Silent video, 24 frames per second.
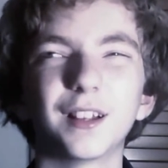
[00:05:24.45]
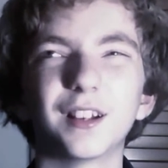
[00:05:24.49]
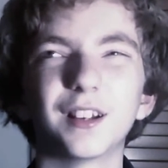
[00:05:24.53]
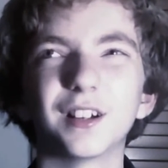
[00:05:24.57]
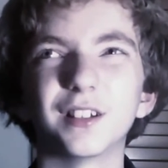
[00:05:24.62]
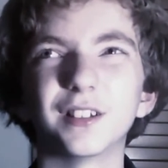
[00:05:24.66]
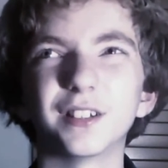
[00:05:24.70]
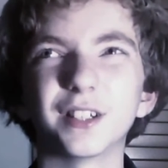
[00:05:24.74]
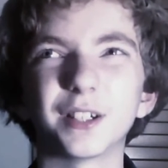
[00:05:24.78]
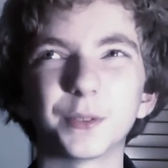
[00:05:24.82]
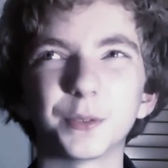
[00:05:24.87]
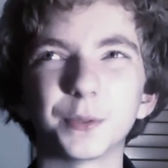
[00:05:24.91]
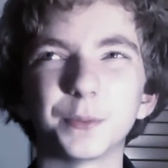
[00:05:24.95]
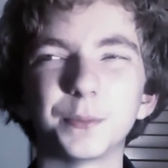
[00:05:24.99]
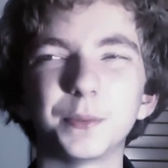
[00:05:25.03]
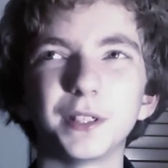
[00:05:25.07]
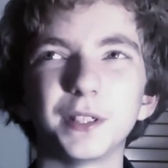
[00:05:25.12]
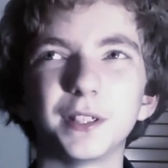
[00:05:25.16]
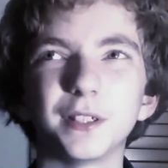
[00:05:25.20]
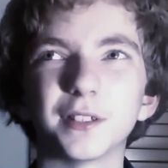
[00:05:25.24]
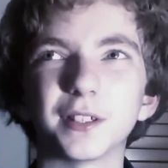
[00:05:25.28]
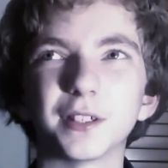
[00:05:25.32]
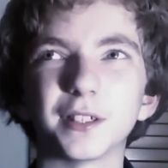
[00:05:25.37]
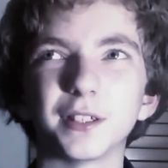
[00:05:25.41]
And that would be
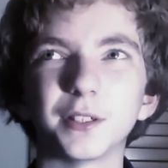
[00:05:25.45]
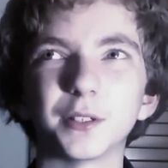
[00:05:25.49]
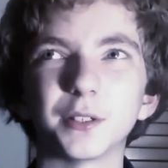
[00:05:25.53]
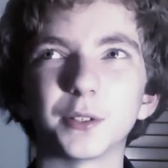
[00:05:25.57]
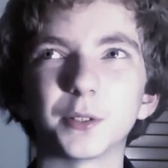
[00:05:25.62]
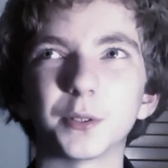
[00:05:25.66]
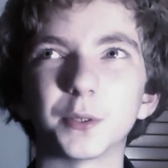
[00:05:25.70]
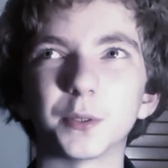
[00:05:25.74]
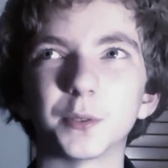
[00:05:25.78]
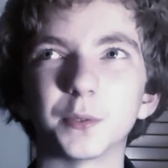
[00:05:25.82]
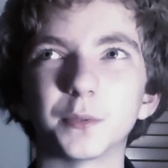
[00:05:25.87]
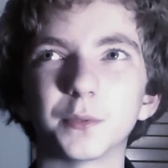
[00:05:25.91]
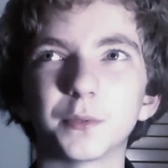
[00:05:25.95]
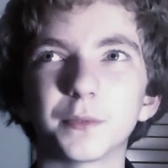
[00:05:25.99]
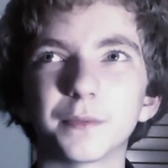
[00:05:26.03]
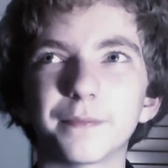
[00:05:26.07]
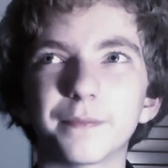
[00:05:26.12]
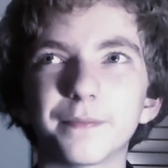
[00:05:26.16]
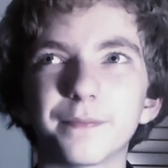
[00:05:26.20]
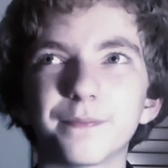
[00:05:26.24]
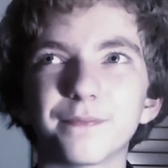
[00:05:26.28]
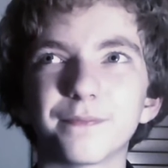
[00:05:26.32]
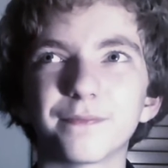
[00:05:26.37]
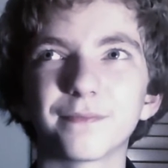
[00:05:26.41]
that, you know,
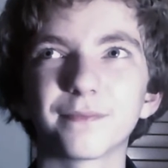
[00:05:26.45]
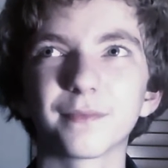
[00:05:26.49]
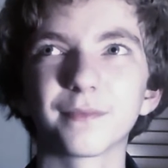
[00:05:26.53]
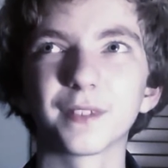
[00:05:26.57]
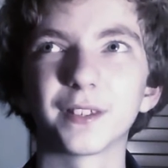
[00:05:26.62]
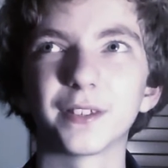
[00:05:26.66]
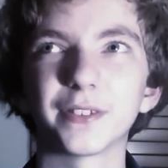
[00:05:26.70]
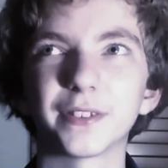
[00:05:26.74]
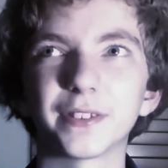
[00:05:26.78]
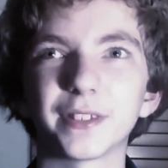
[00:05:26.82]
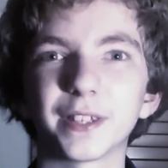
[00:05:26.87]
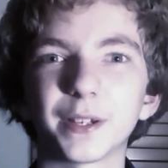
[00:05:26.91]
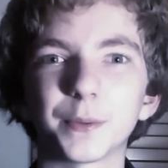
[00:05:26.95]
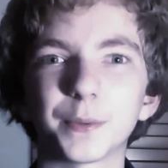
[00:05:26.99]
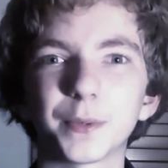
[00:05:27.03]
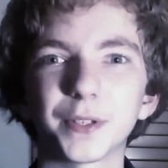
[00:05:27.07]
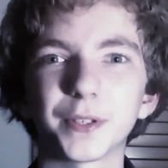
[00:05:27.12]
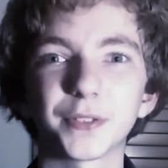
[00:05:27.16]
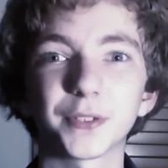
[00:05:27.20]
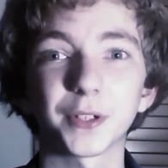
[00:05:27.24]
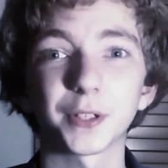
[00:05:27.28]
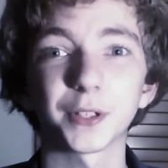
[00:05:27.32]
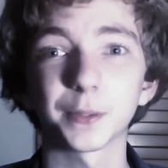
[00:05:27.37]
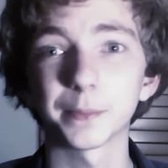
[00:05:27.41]
isn't that what it's
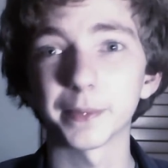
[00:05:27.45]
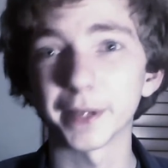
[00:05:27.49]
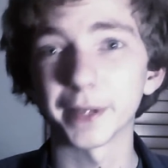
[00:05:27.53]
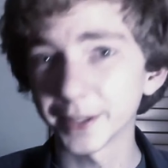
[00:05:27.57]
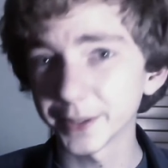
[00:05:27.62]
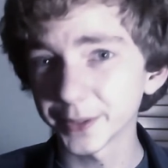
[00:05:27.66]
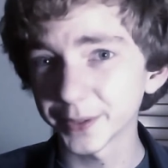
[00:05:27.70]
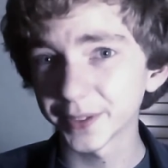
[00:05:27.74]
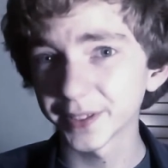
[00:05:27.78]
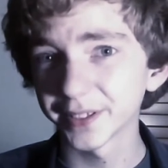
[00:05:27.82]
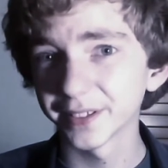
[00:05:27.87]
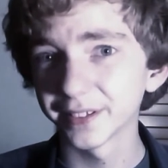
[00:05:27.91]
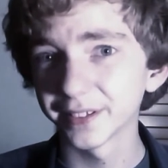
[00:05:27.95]
all about?